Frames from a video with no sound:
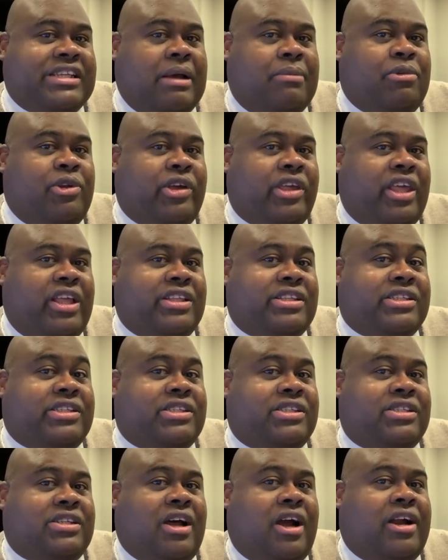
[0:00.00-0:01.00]
I'm looking to
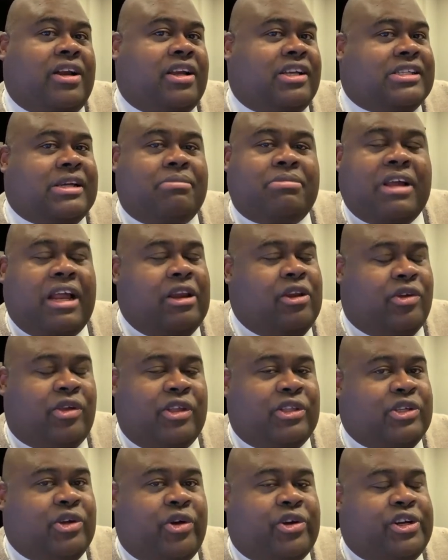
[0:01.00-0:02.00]
start, because I'm not
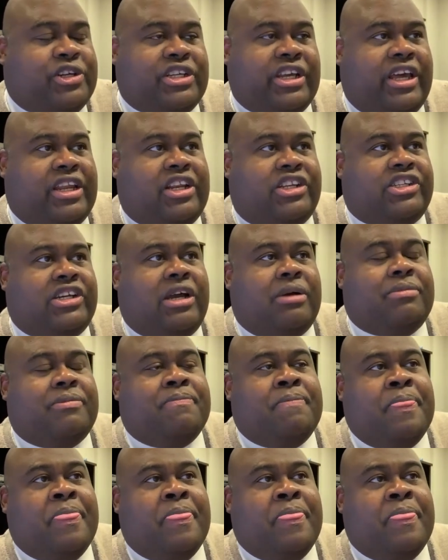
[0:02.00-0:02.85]
looking to go there to get a job.